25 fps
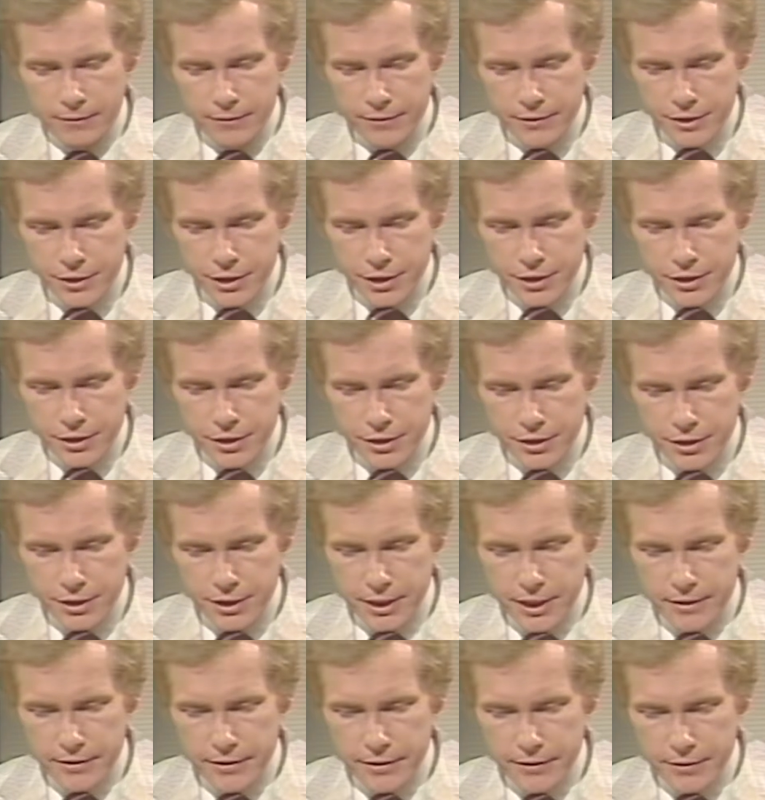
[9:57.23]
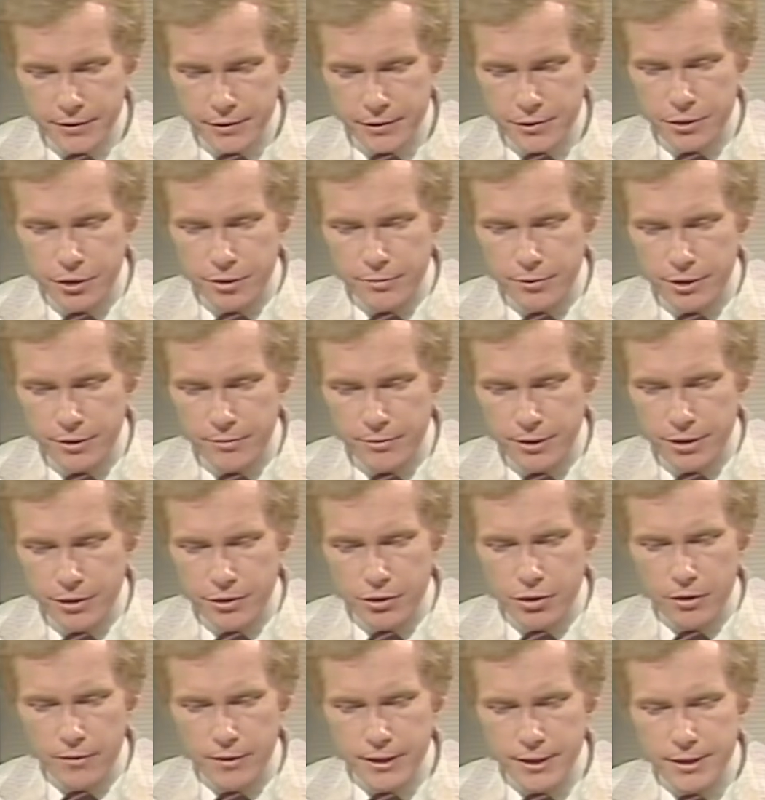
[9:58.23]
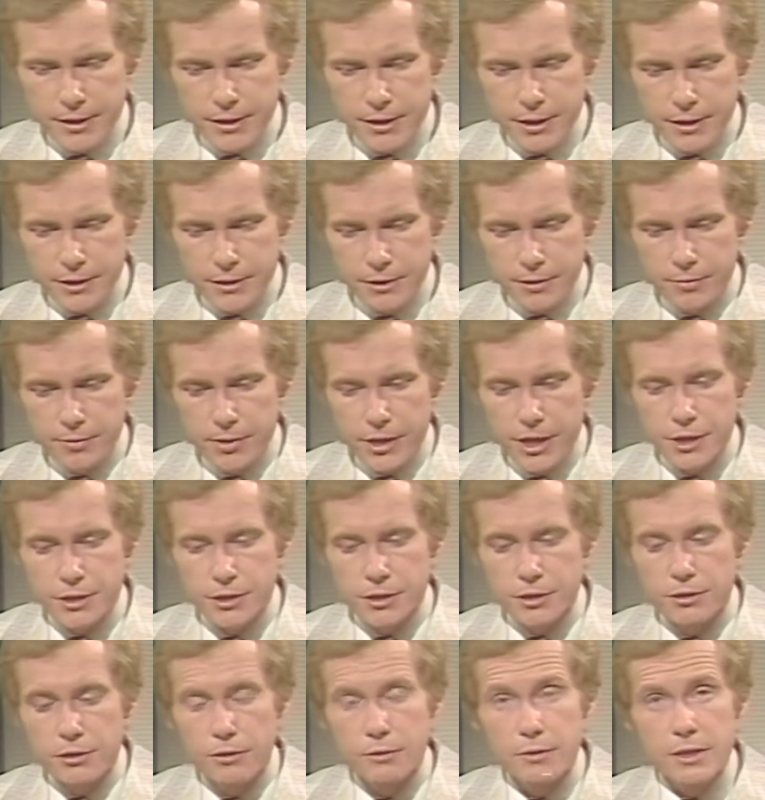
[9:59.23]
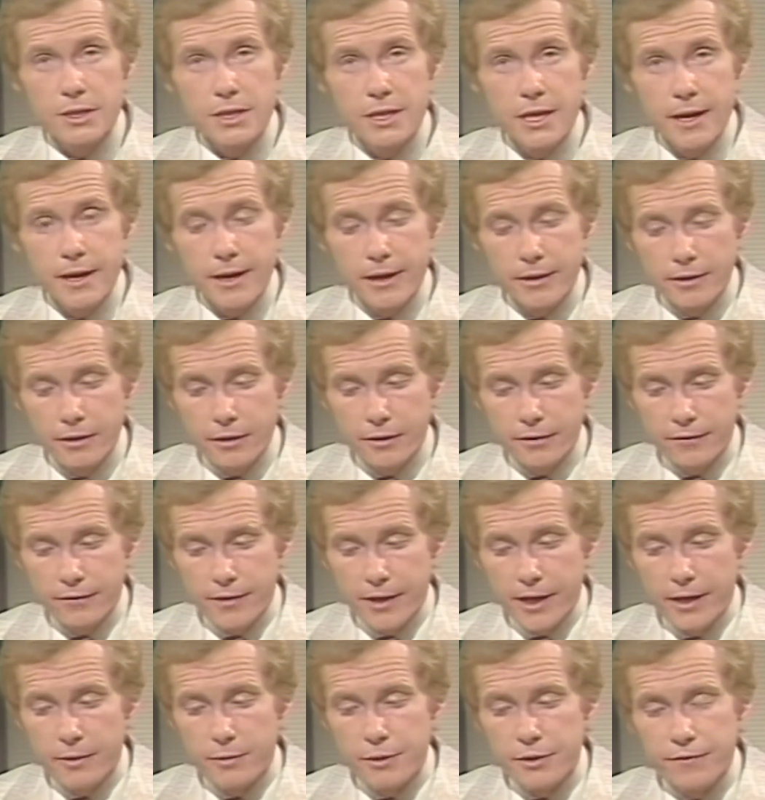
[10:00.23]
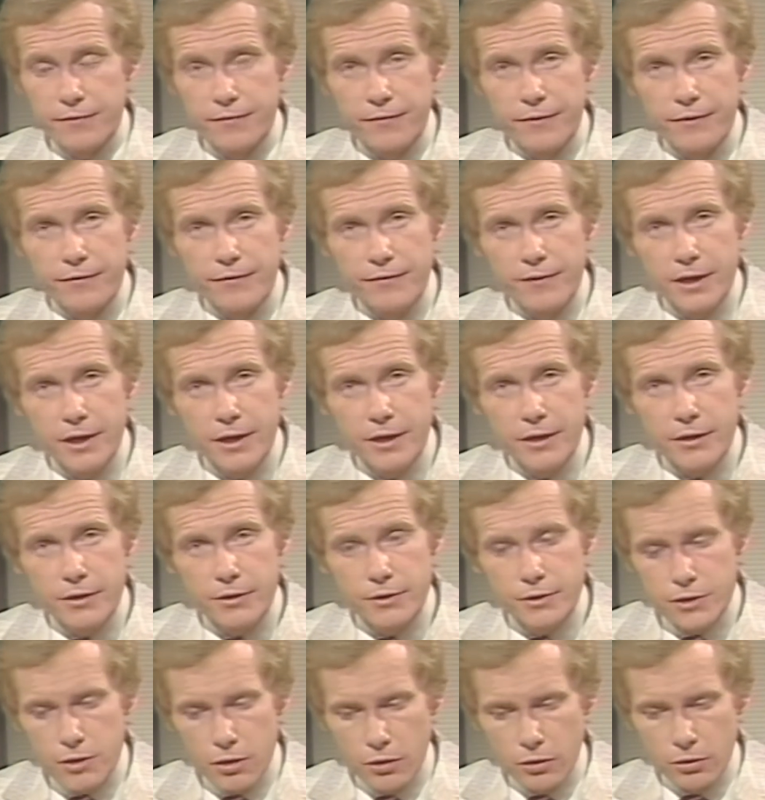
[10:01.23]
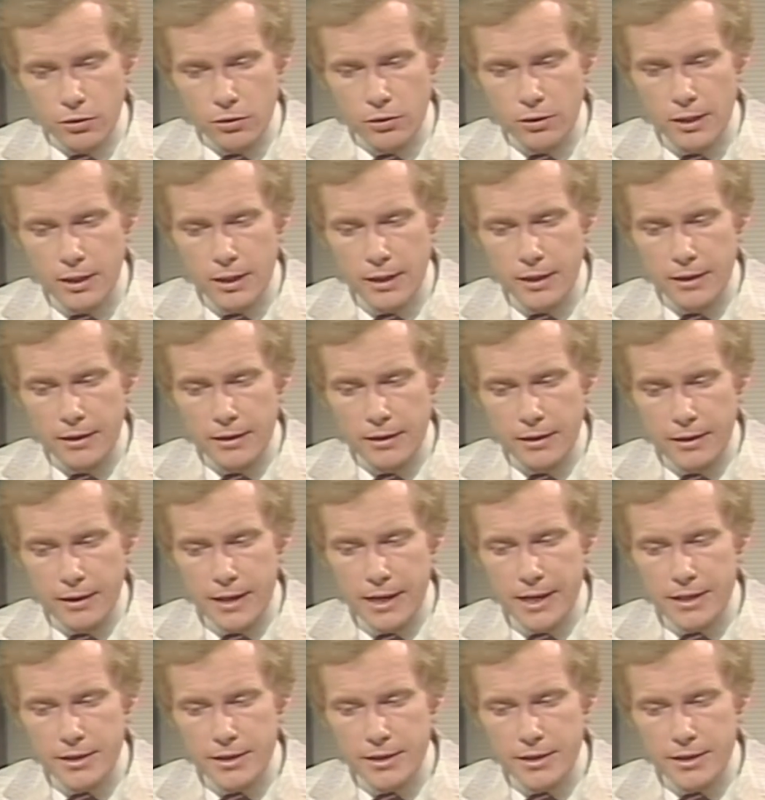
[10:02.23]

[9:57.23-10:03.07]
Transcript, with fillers: Physicians said that the tumor had been growing since the patient, who was not identified, was 15 years old and